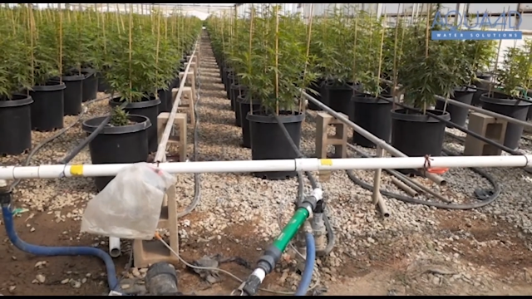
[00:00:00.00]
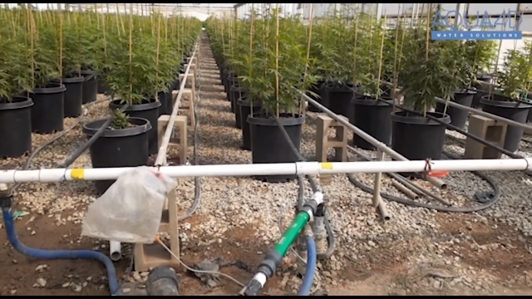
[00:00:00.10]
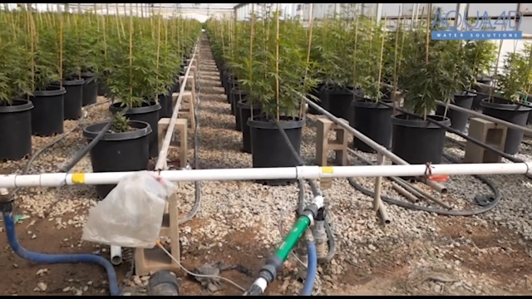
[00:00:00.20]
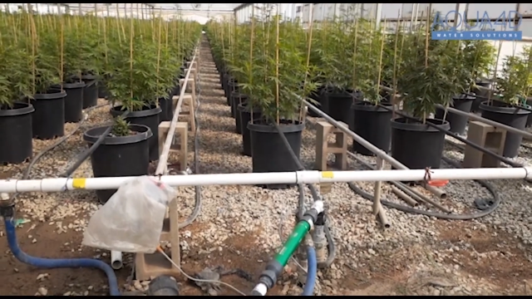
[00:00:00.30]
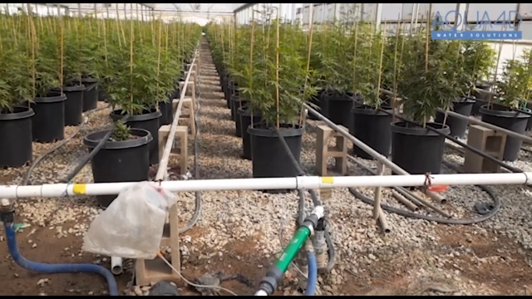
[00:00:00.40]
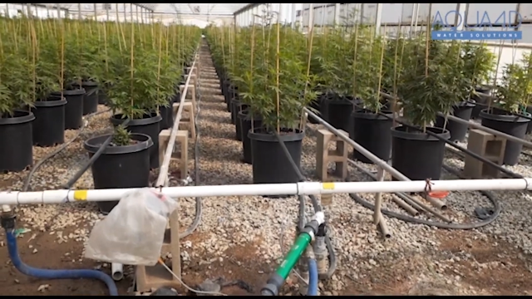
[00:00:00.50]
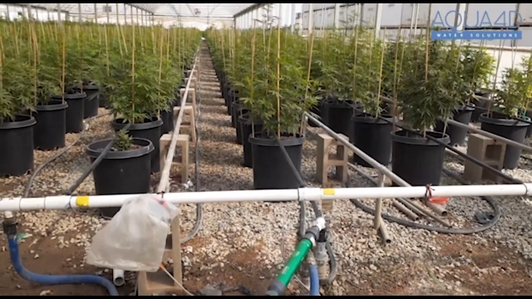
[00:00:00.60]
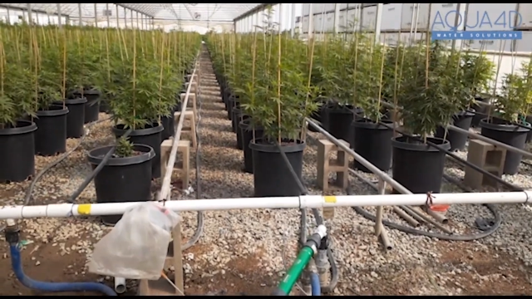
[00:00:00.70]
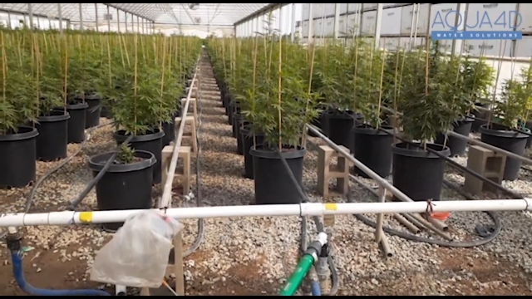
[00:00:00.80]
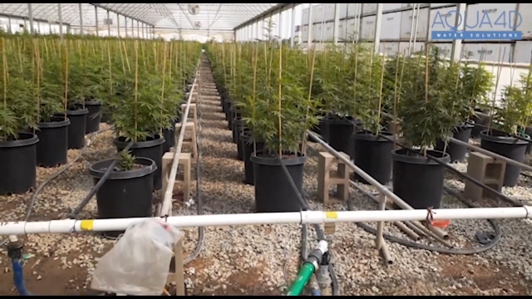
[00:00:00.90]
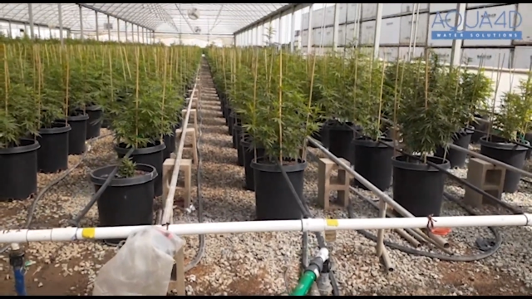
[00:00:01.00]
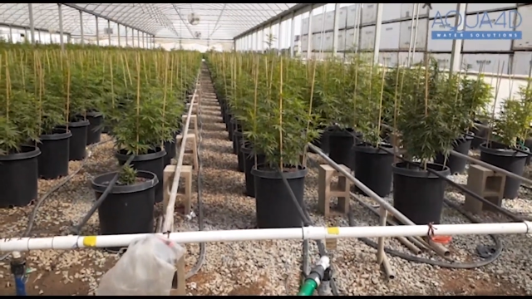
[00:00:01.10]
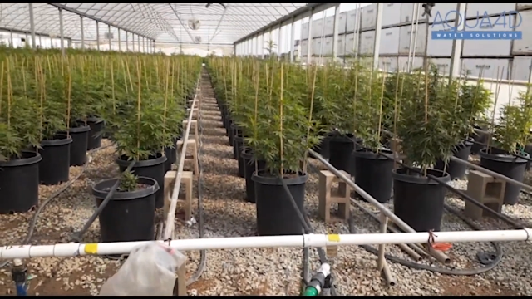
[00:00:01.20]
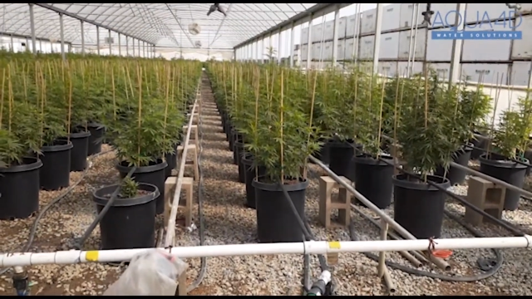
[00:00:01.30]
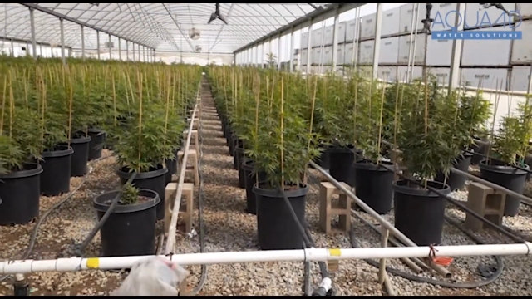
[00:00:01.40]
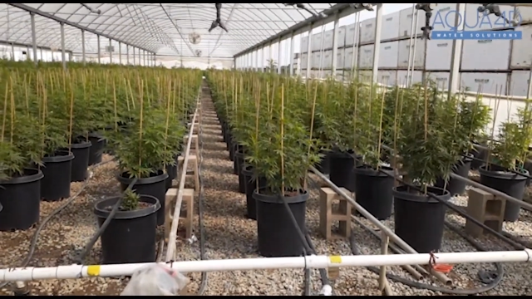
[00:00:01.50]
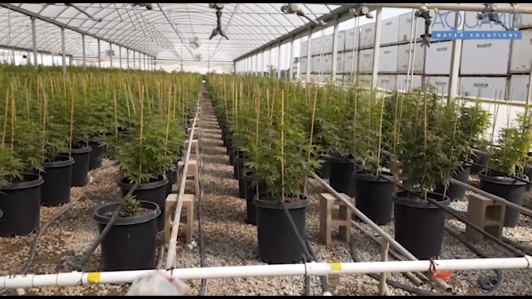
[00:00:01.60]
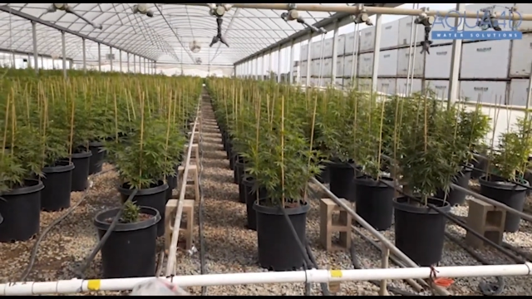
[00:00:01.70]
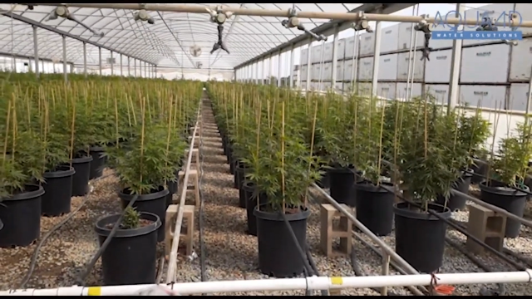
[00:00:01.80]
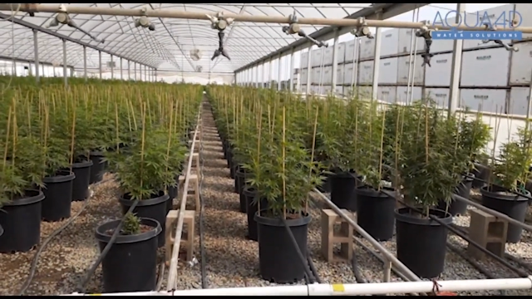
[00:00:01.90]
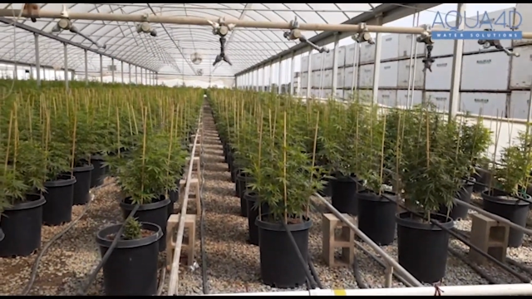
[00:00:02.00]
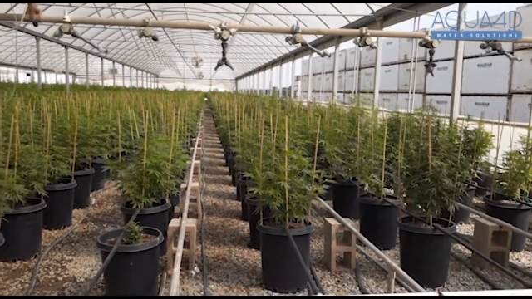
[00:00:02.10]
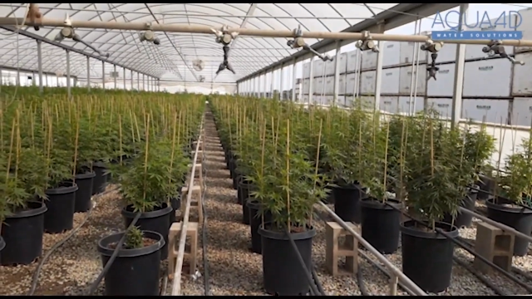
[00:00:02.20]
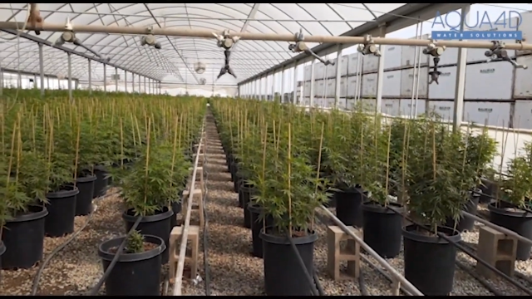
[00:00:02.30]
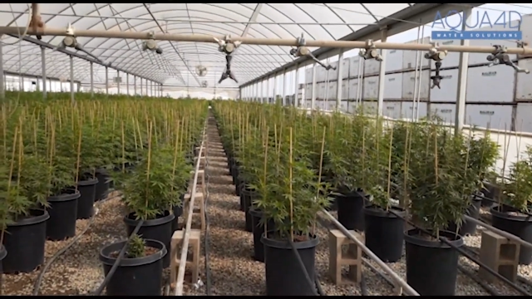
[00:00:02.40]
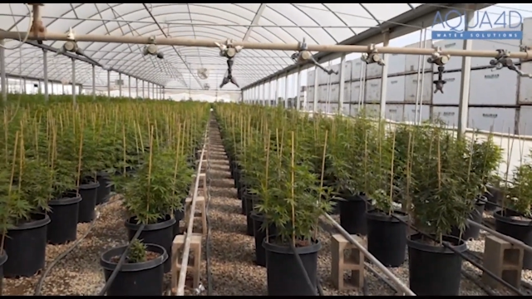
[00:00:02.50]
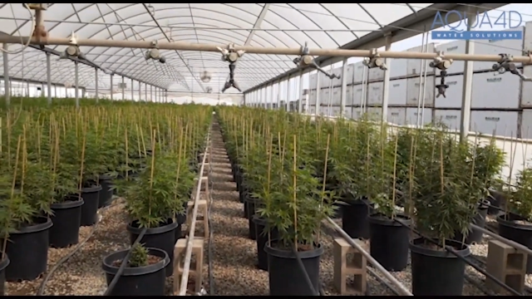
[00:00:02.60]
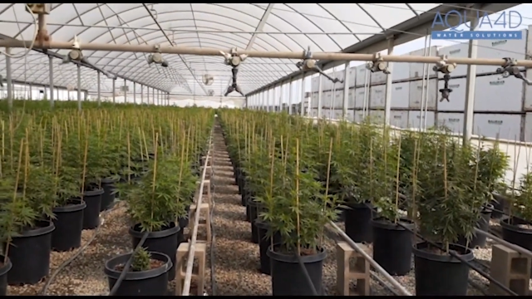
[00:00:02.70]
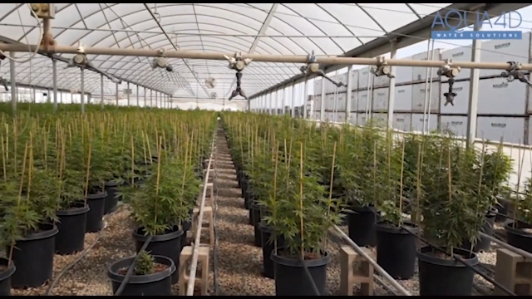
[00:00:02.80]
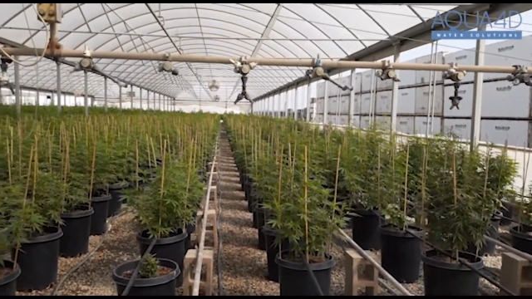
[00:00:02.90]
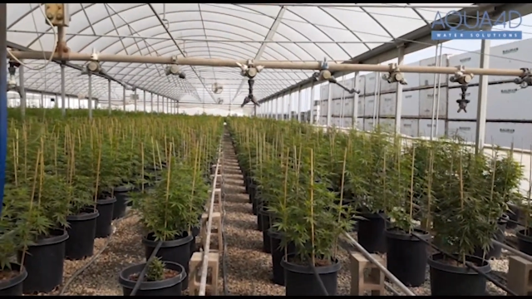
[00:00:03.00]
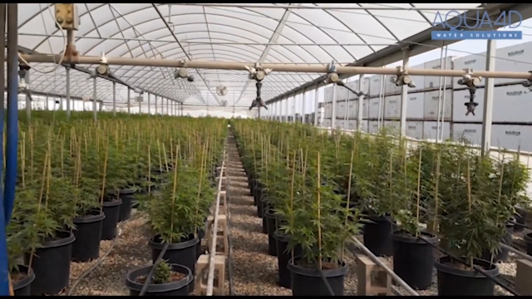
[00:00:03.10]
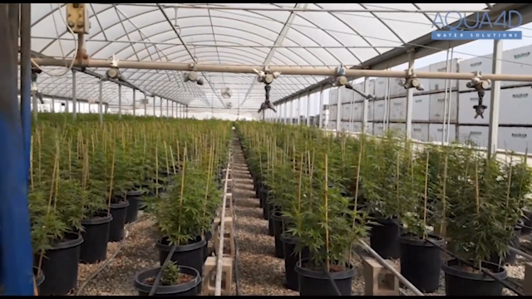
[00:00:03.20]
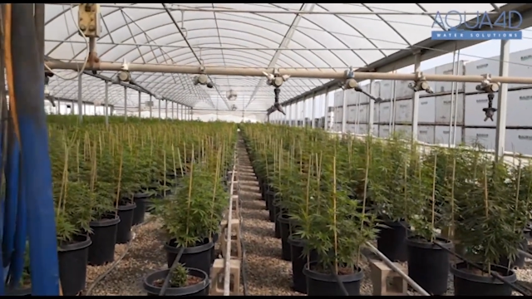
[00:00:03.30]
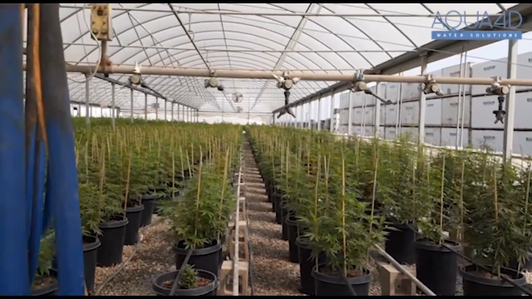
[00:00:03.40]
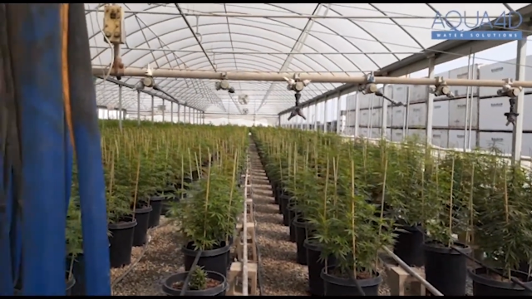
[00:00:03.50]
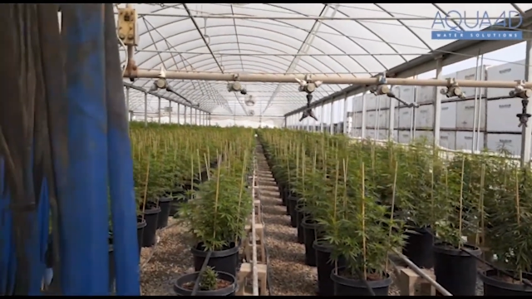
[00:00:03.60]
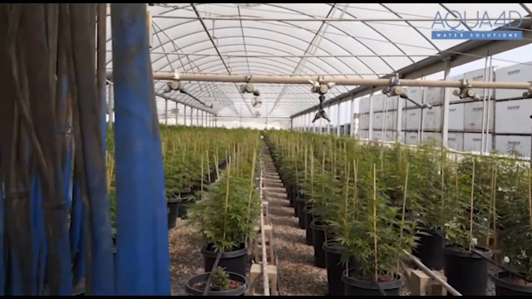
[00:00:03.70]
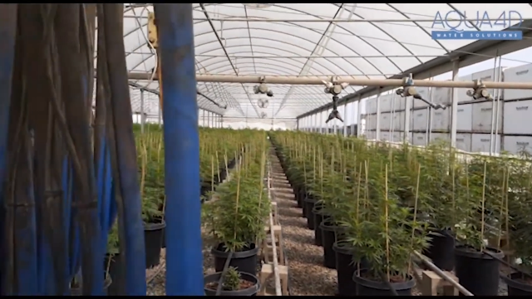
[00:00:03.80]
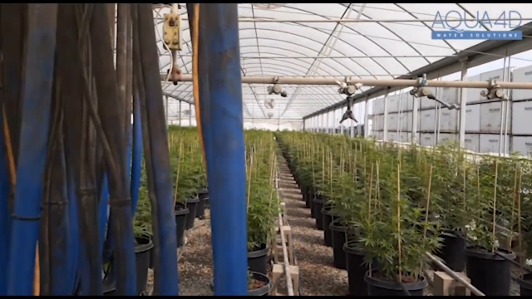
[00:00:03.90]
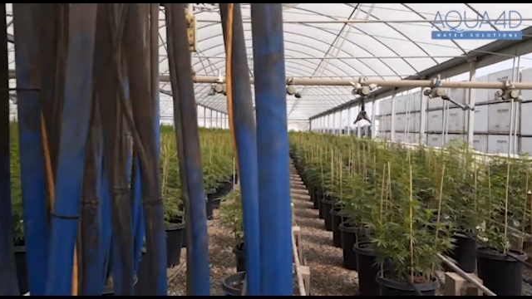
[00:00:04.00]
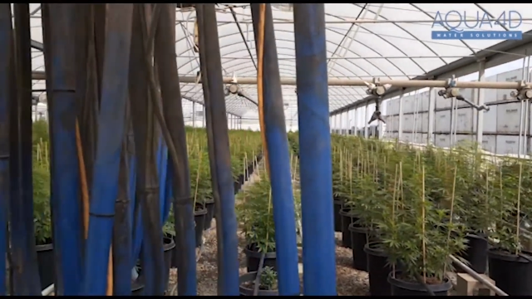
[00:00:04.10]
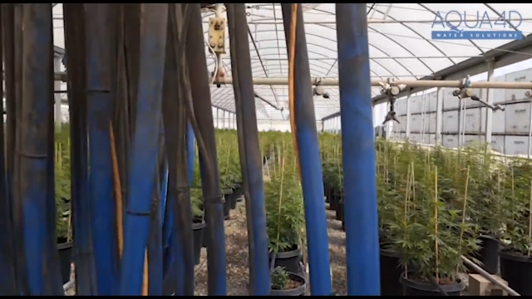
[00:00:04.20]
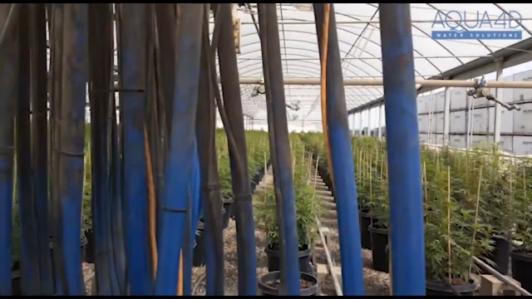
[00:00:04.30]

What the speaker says: [unreadable: no face in view]